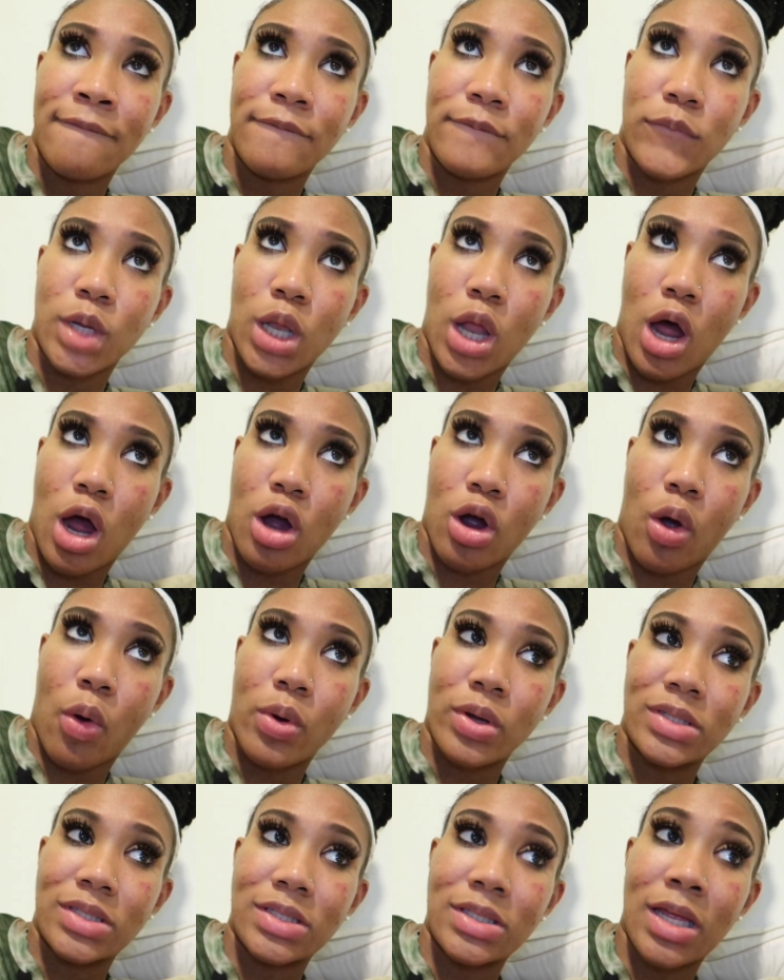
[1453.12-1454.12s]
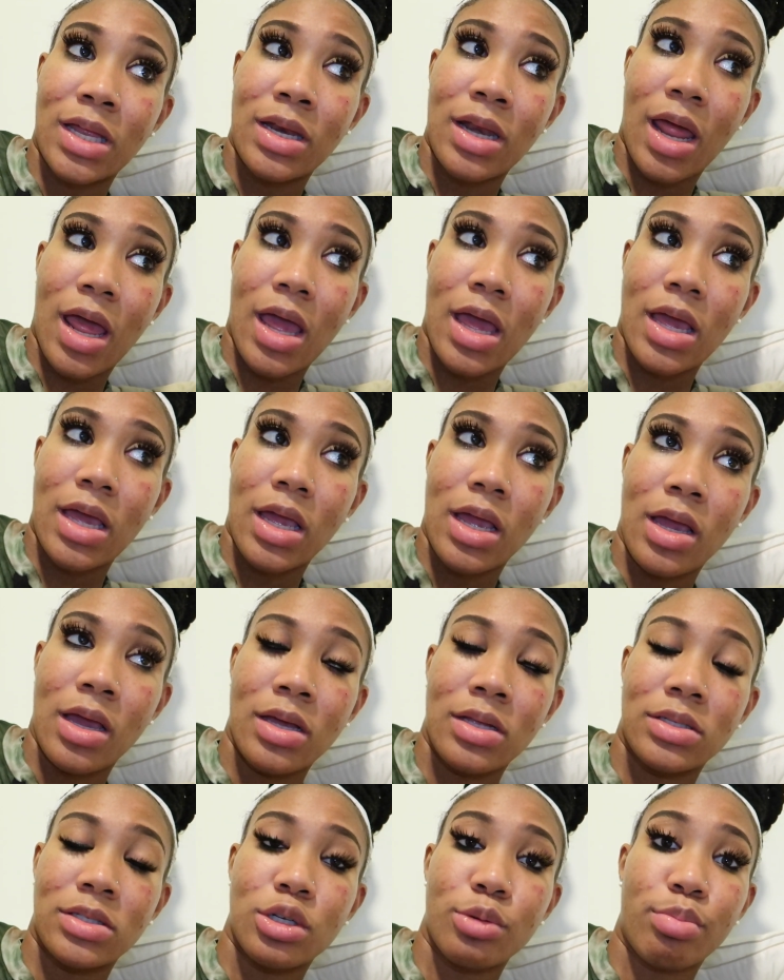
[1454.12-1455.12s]
blog on Sunday
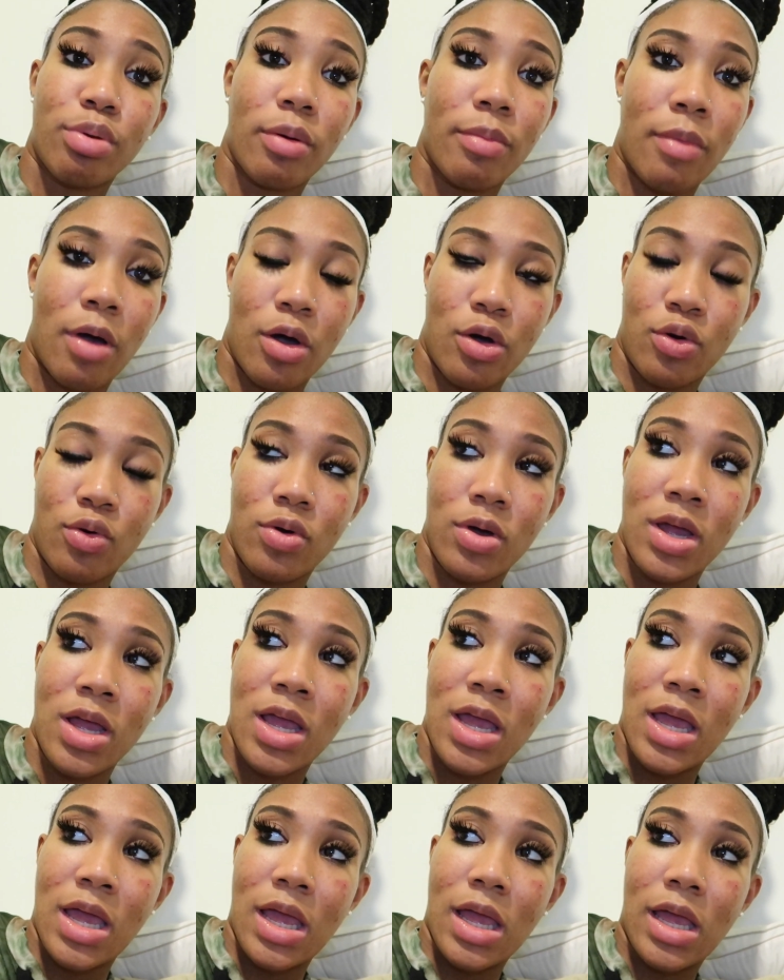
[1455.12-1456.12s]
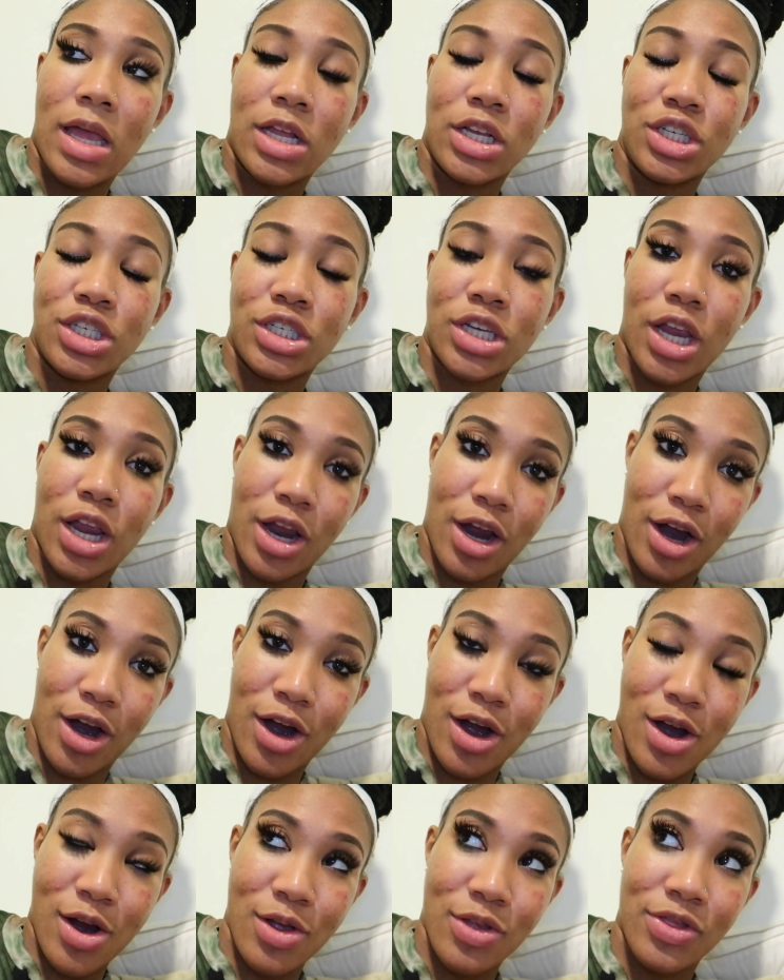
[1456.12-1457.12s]
to promote and
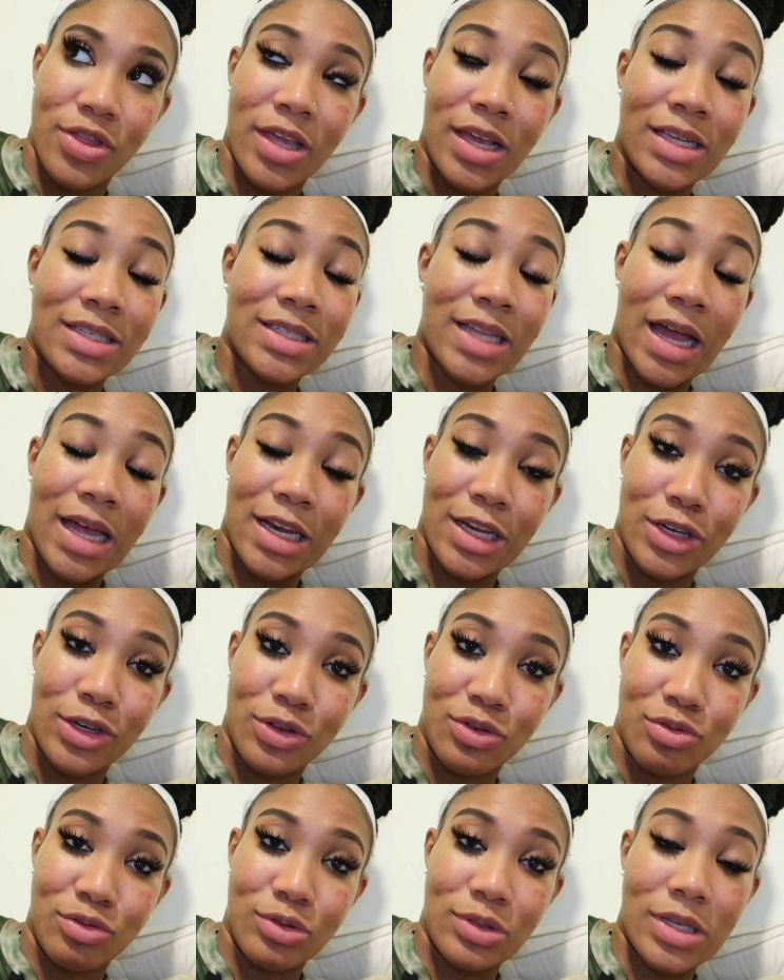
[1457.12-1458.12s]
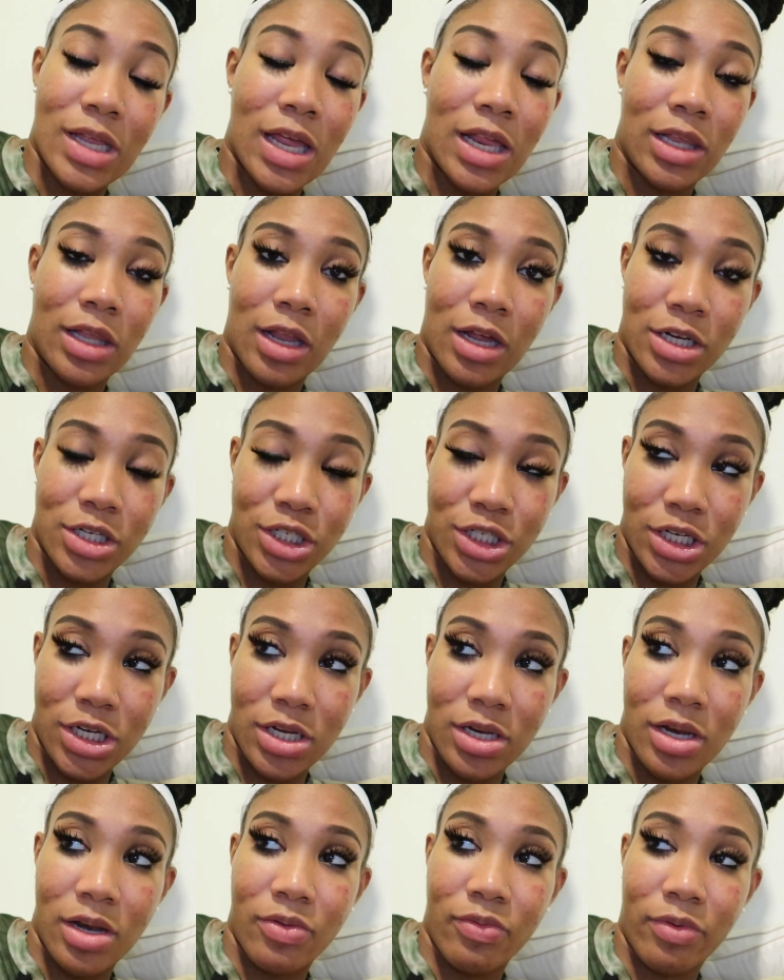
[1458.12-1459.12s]
share the exciting news and launch
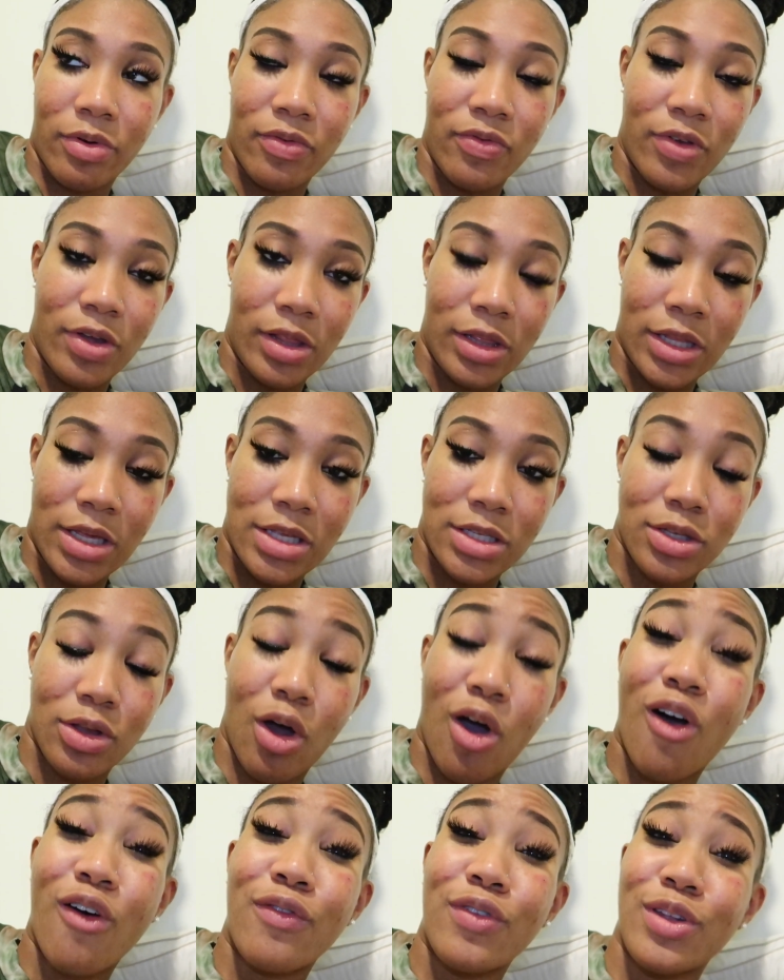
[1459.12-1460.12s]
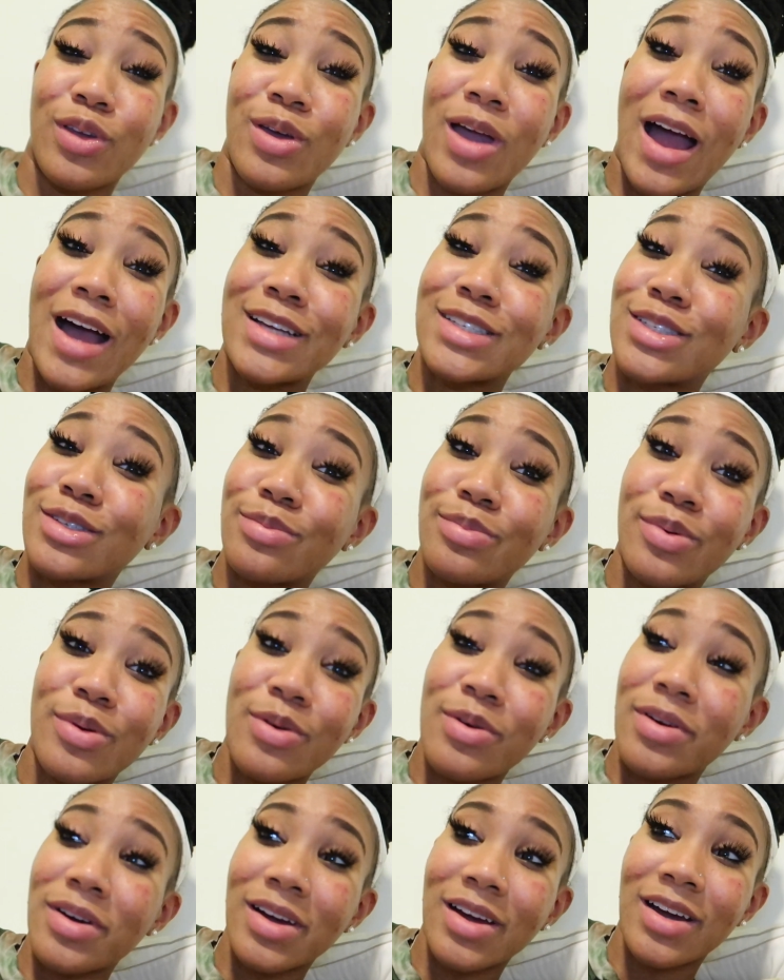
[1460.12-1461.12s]
it and reveal it. So hopefully you guys
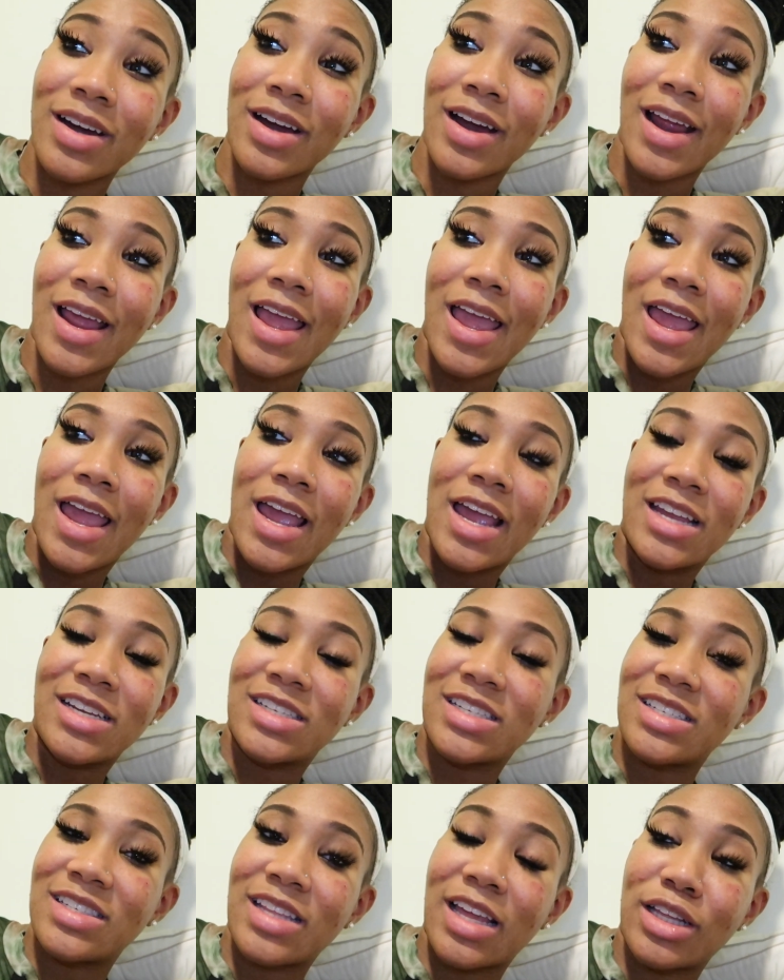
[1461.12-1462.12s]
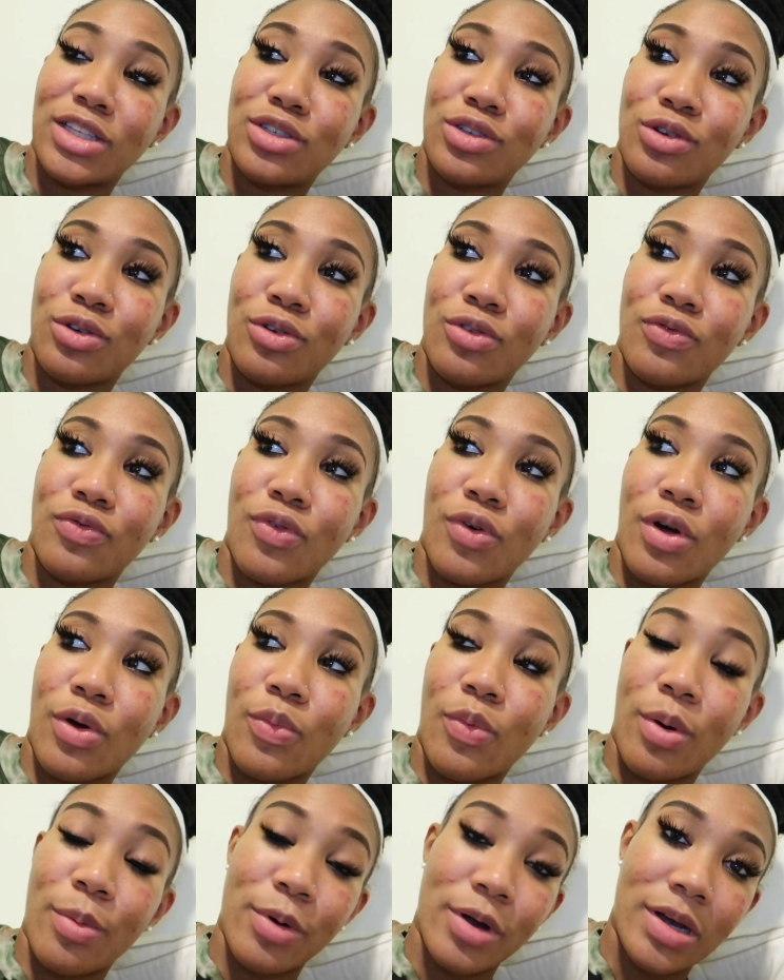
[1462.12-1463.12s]
support and just stay tuned for
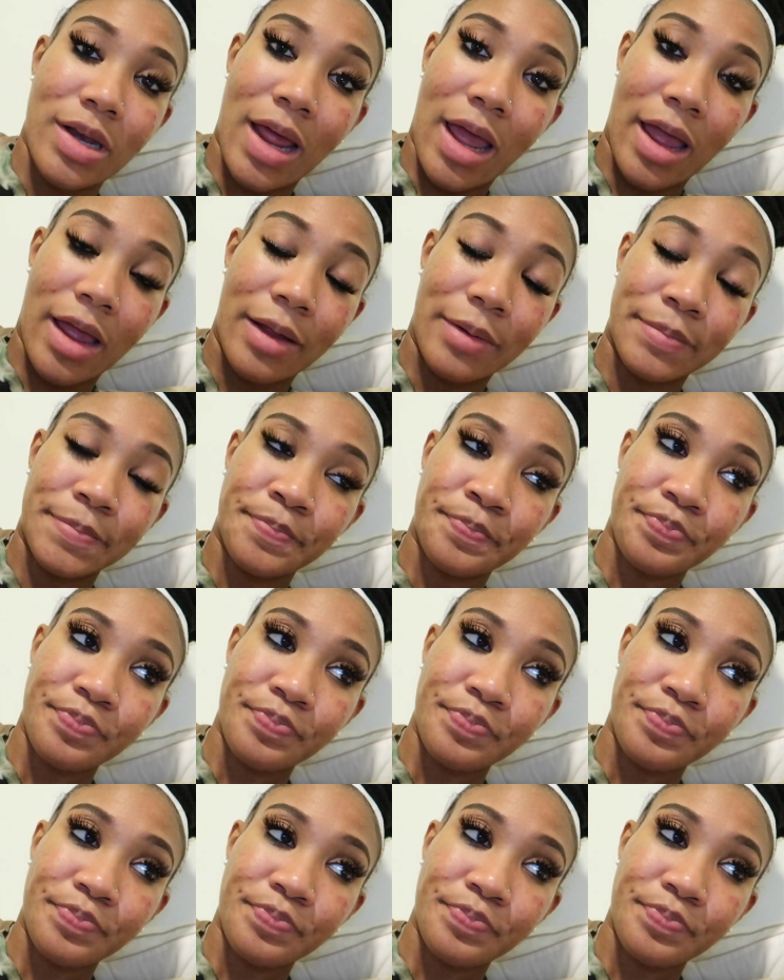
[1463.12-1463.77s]
one more day,